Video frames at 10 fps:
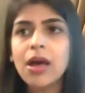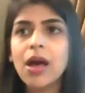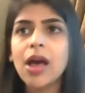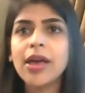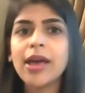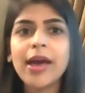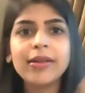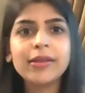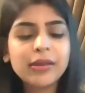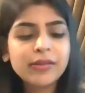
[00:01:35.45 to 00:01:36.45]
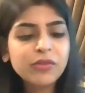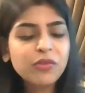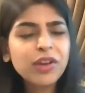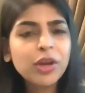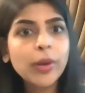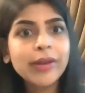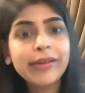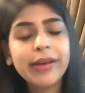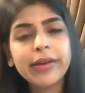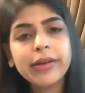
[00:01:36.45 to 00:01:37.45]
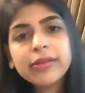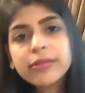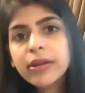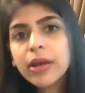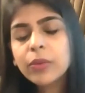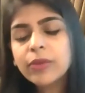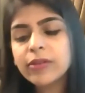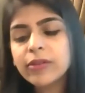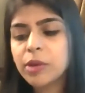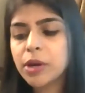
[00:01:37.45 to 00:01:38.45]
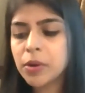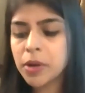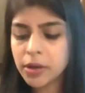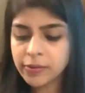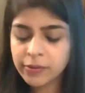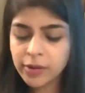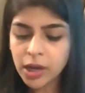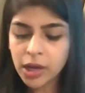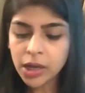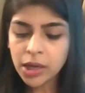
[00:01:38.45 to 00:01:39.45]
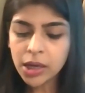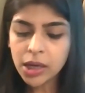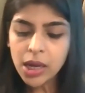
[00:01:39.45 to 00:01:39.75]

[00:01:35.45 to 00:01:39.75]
I had these frequent headaches that I was experiencing.